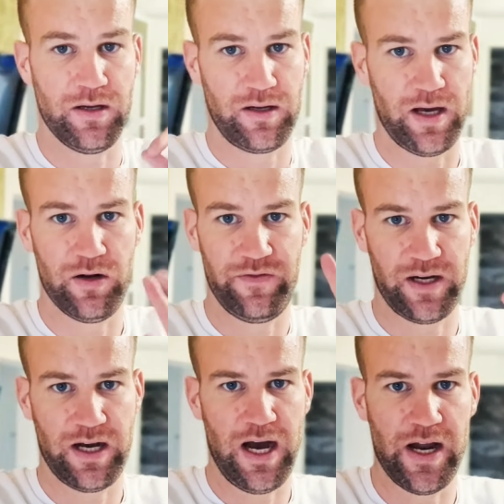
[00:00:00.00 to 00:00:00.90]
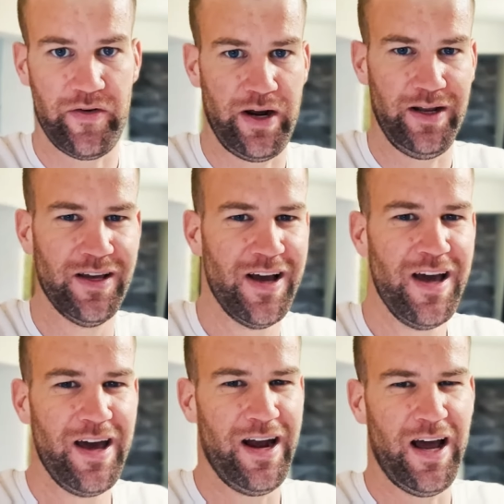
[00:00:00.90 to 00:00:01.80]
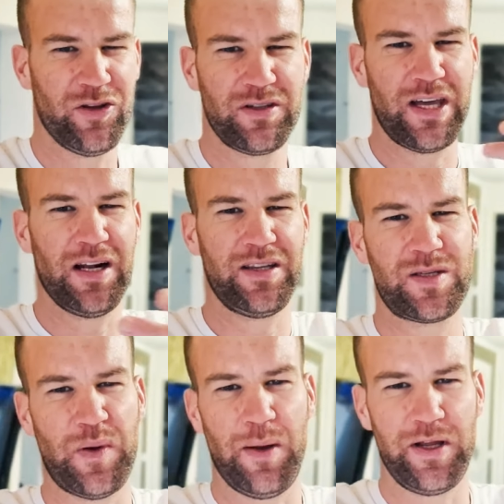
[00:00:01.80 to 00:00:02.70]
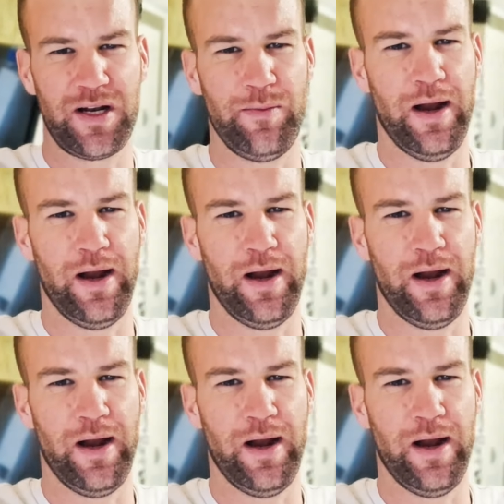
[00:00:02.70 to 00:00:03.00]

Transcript: a kind of a car, right? And I don't tell this publicly, but